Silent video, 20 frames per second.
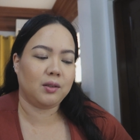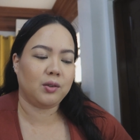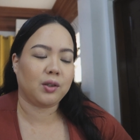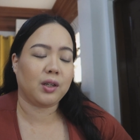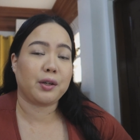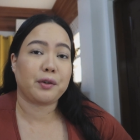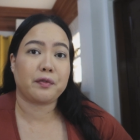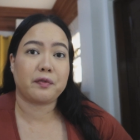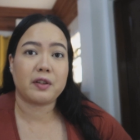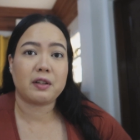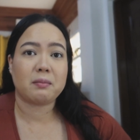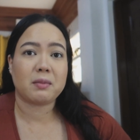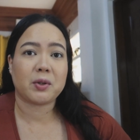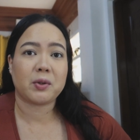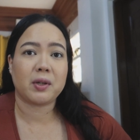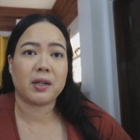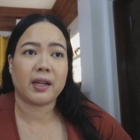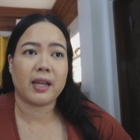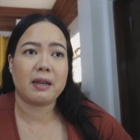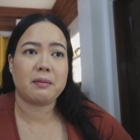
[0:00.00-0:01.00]
Nung nag-film
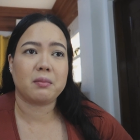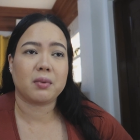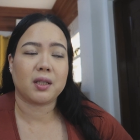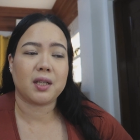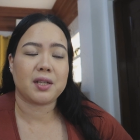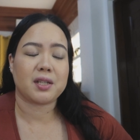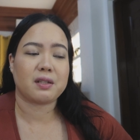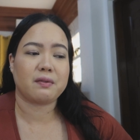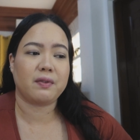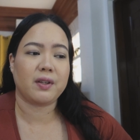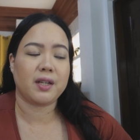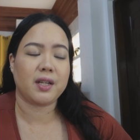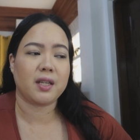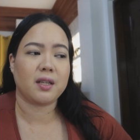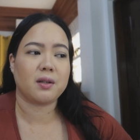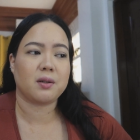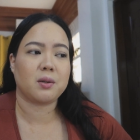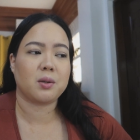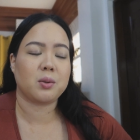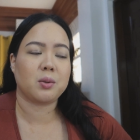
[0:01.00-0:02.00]
ako ng M T's
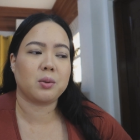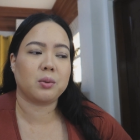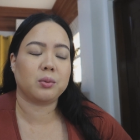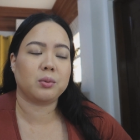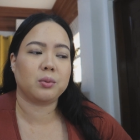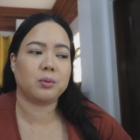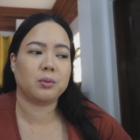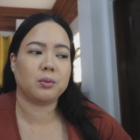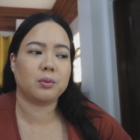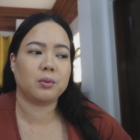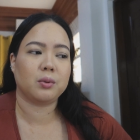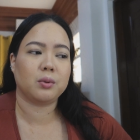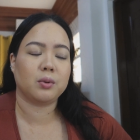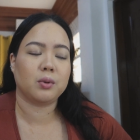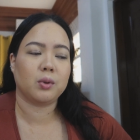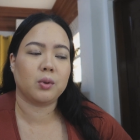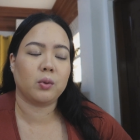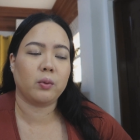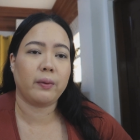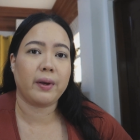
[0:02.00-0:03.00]
video
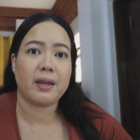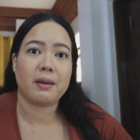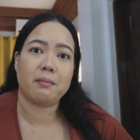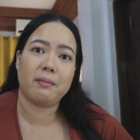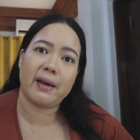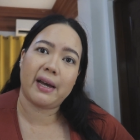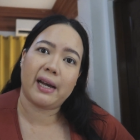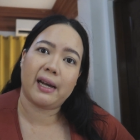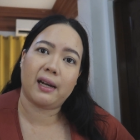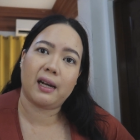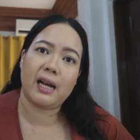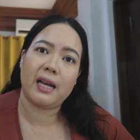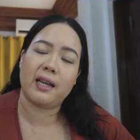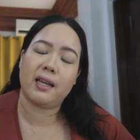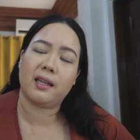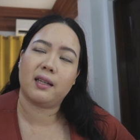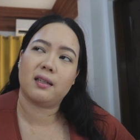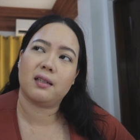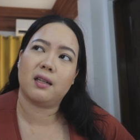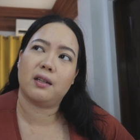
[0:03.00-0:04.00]
way back,
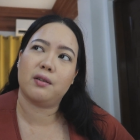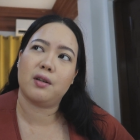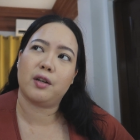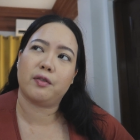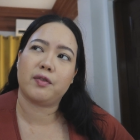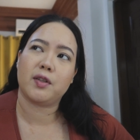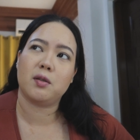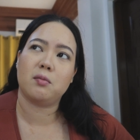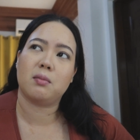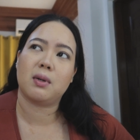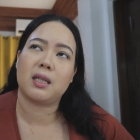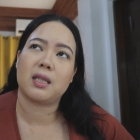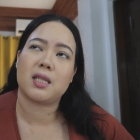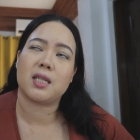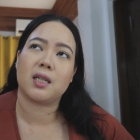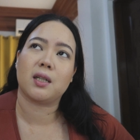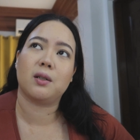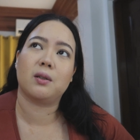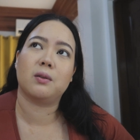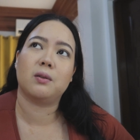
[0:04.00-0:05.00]
ay, a few
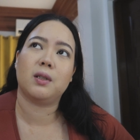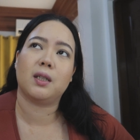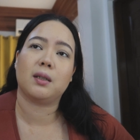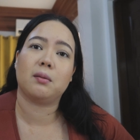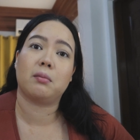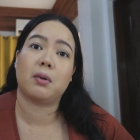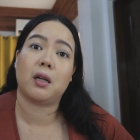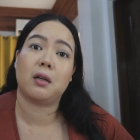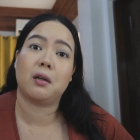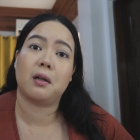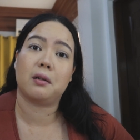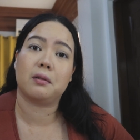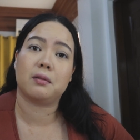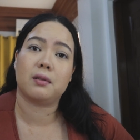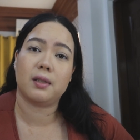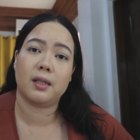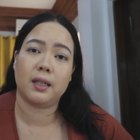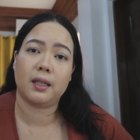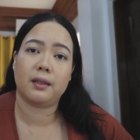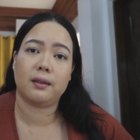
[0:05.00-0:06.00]
months ago, nag-brown out
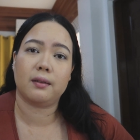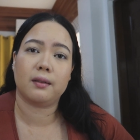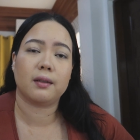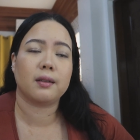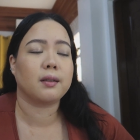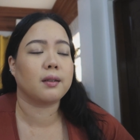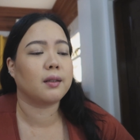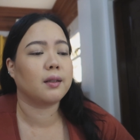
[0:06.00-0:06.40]
din.